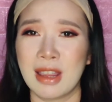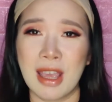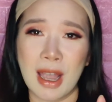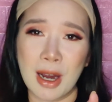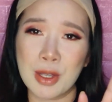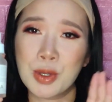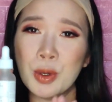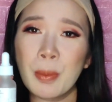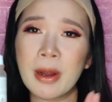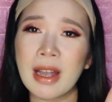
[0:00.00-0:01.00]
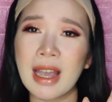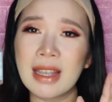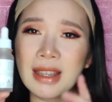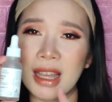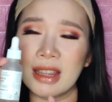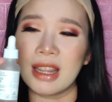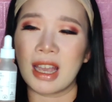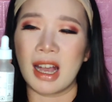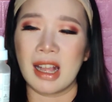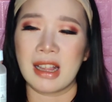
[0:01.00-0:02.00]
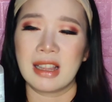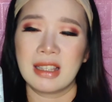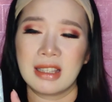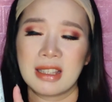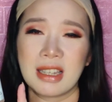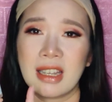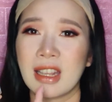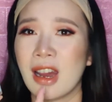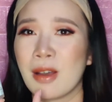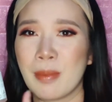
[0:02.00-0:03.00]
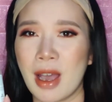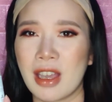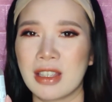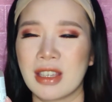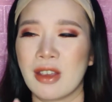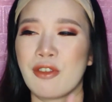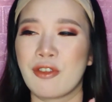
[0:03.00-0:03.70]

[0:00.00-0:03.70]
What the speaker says: they are super identical sa kanilang packaging.